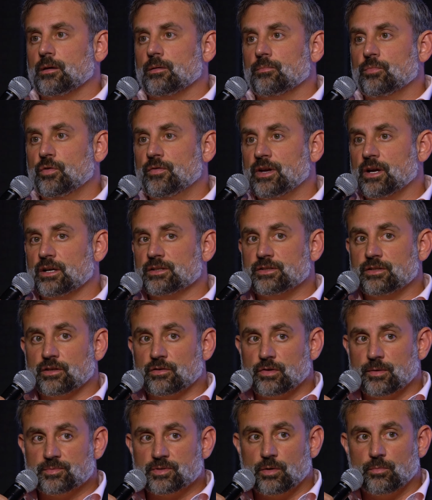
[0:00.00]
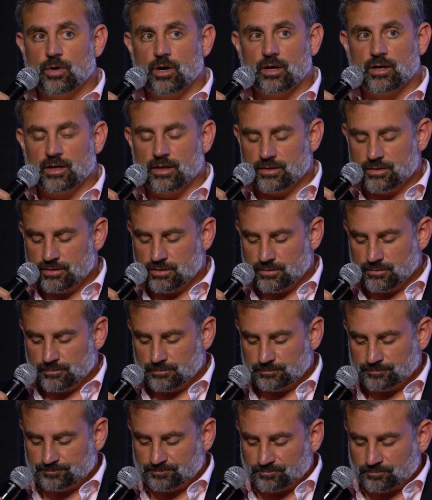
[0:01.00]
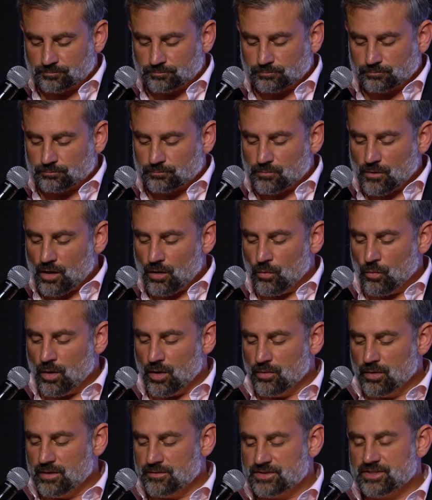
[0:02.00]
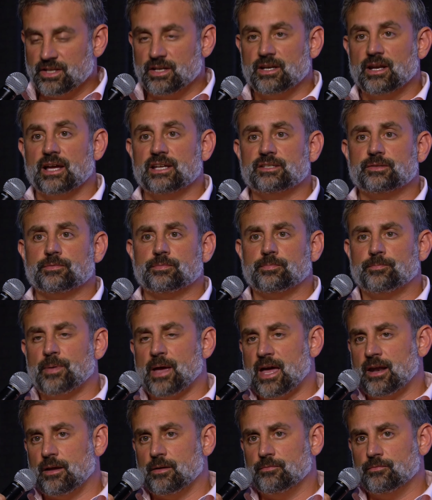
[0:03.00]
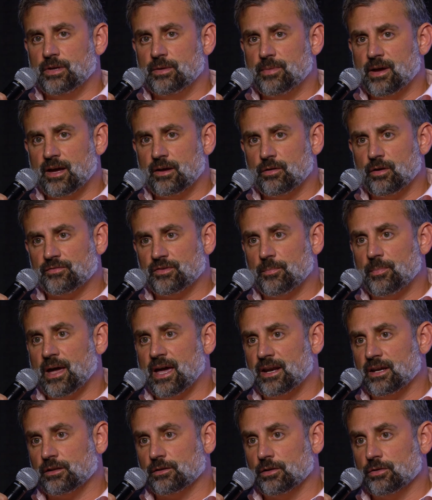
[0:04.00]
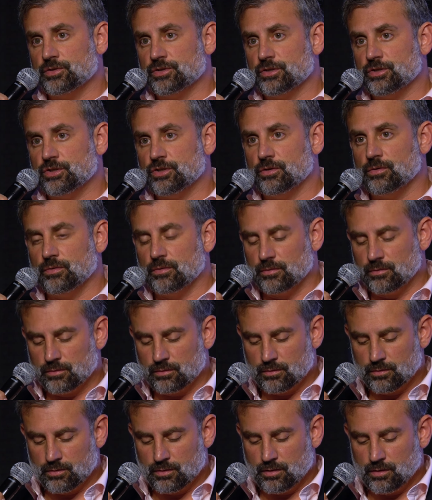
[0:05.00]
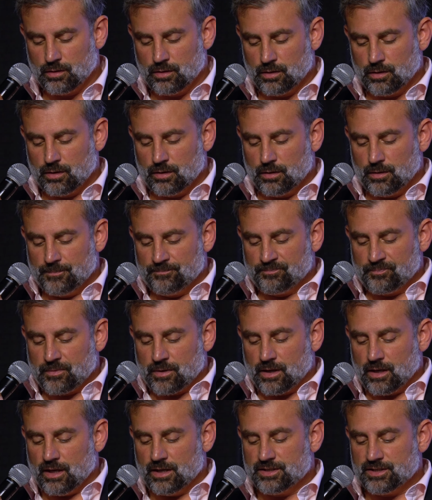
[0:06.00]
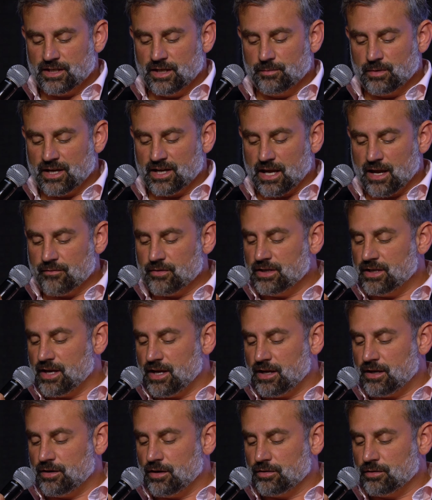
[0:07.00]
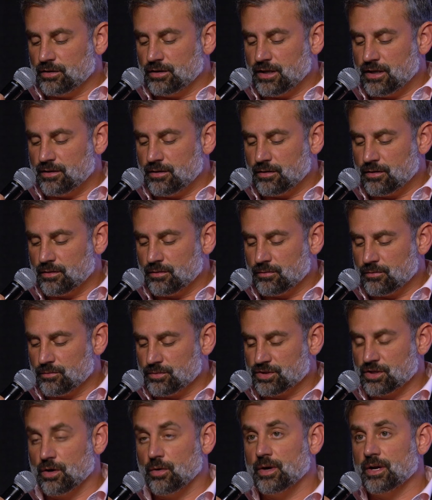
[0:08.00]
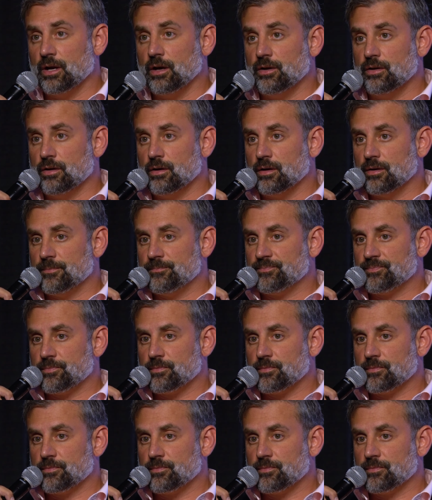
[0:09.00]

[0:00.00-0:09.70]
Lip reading: Moving on to the crypto markets, where we have seen a nice rebound off the panic lows in June. It seemed like every day another lender was going under,